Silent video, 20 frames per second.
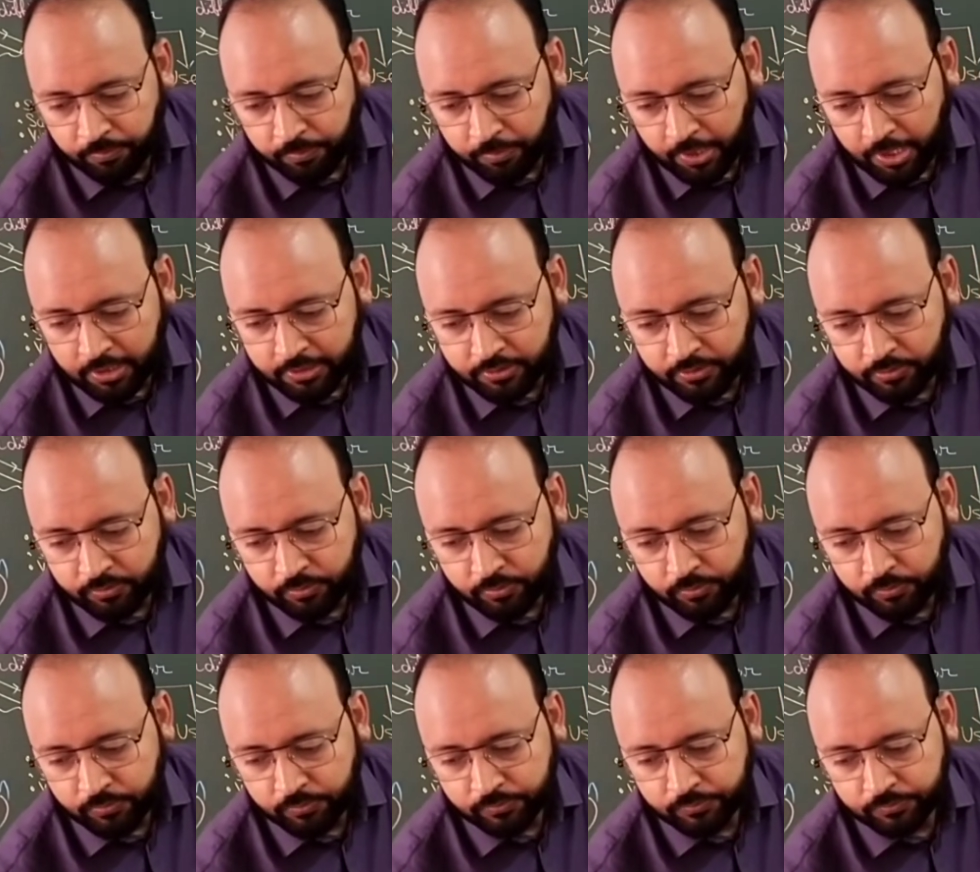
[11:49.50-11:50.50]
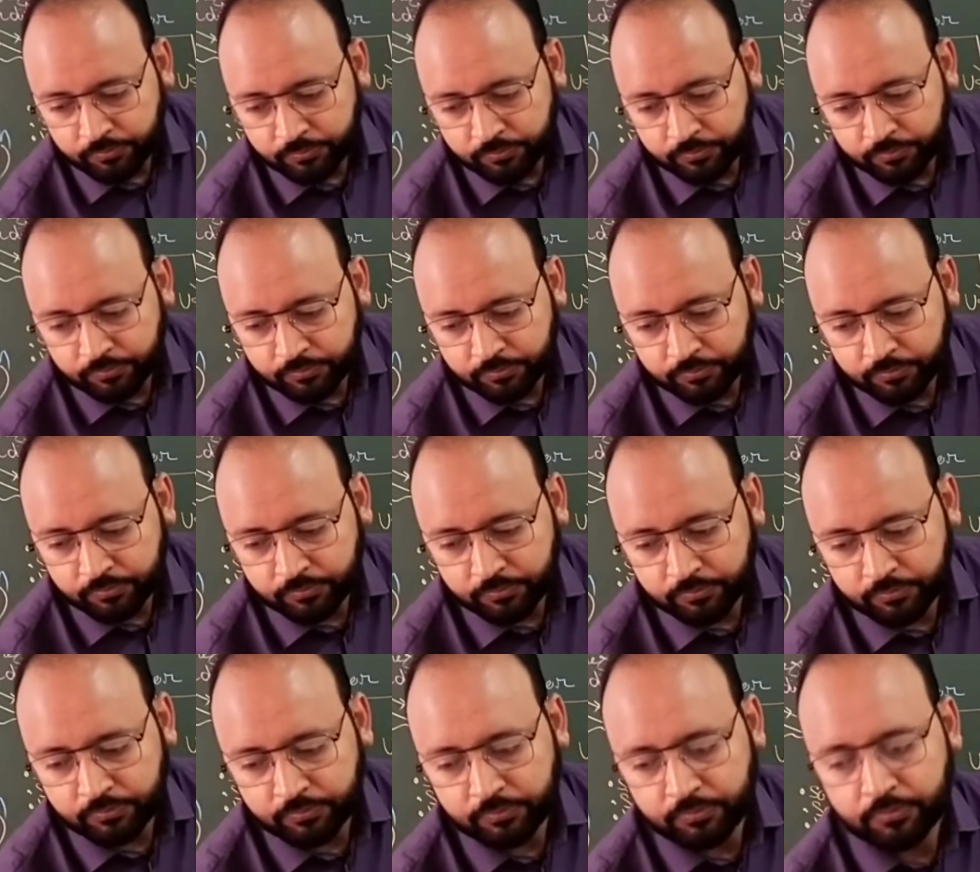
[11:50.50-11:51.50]
pass through.
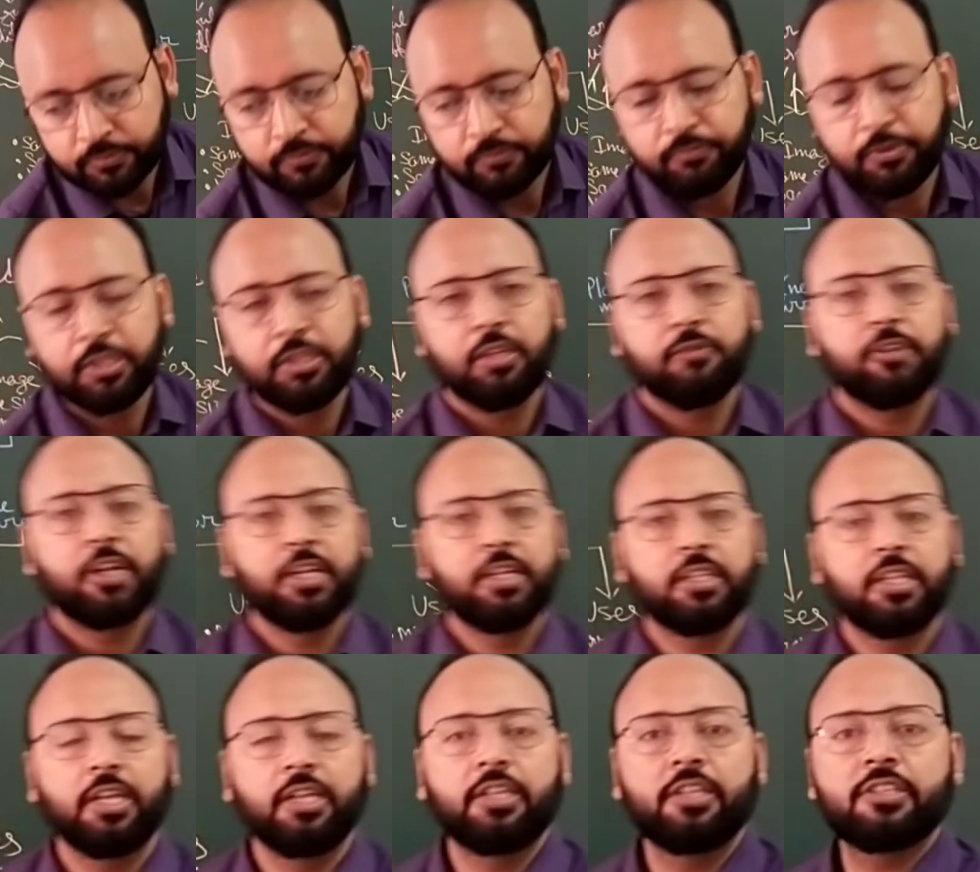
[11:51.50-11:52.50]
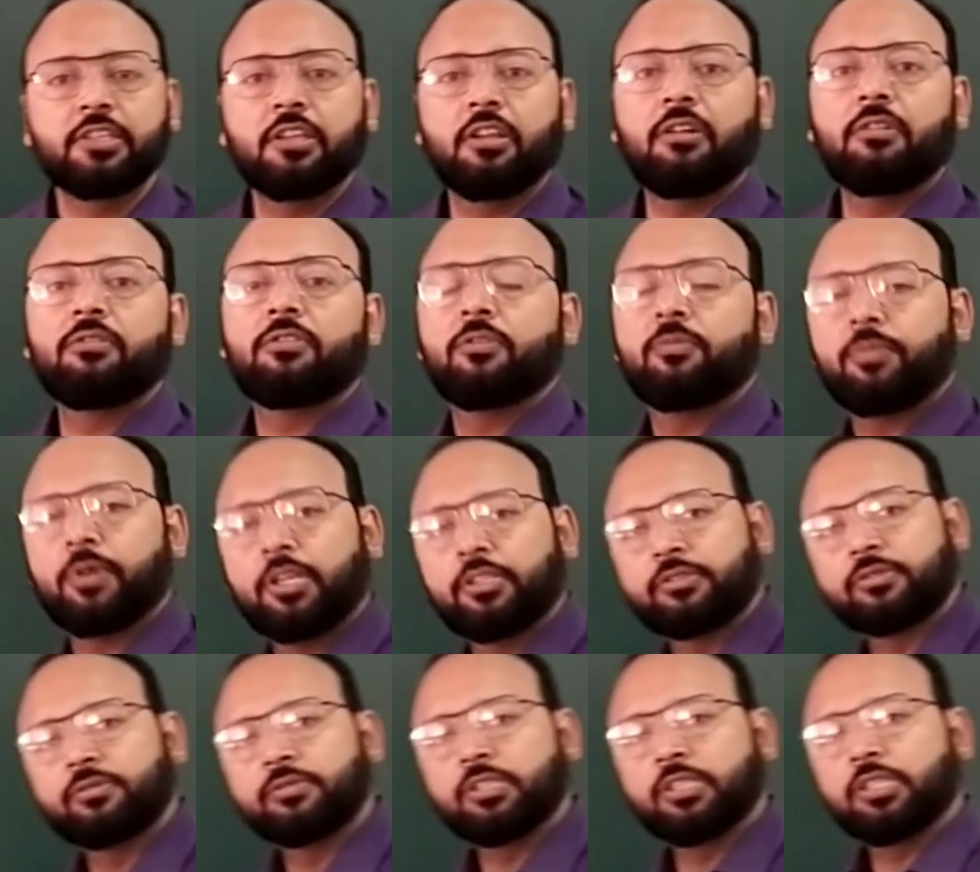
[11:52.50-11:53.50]
When the white light is allowed to
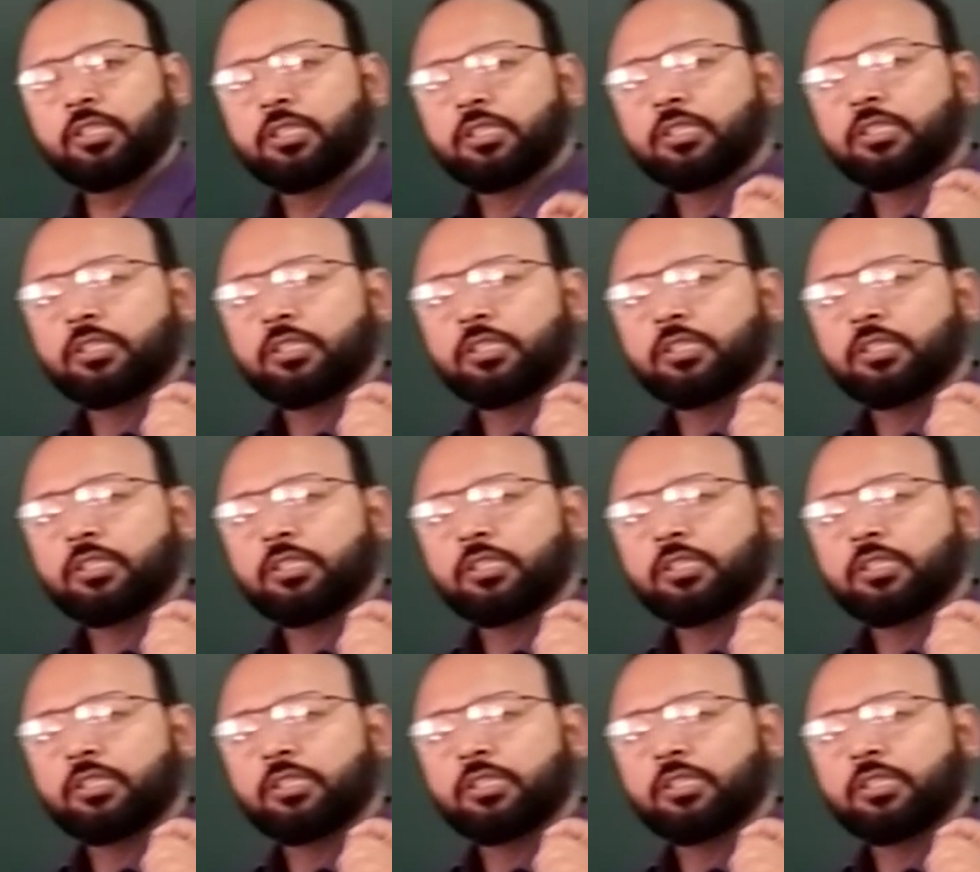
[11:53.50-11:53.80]
pass through the